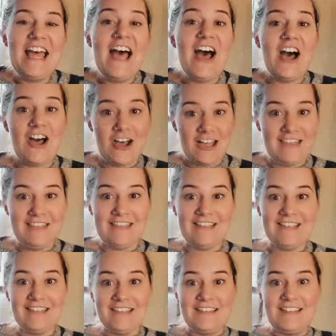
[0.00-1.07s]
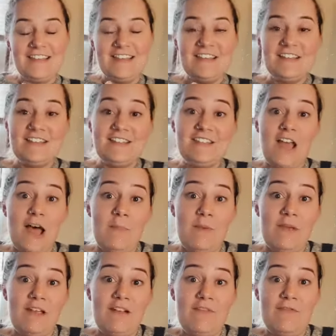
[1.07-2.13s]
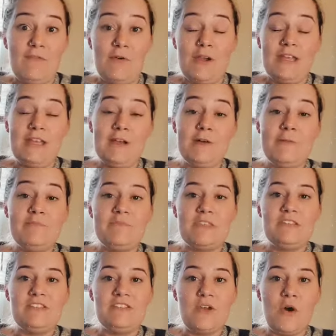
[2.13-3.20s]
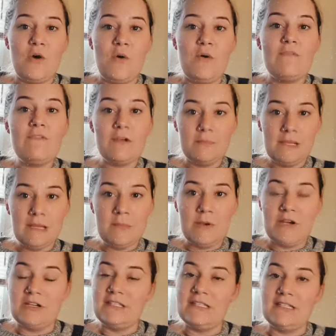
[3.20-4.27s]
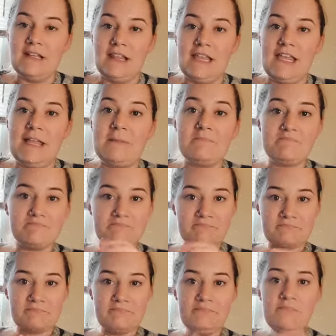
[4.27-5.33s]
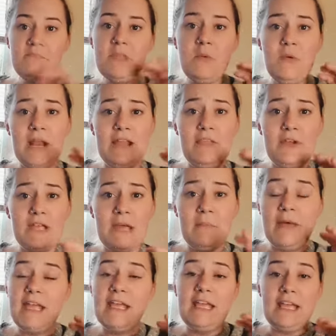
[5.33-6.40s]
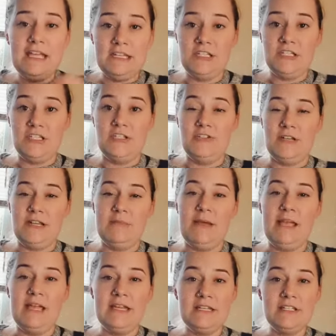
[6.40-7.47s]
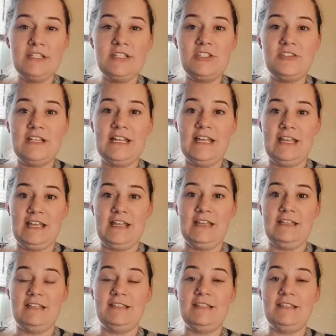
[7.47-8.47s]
on this topic for you. So for me personally, when I look at my industry is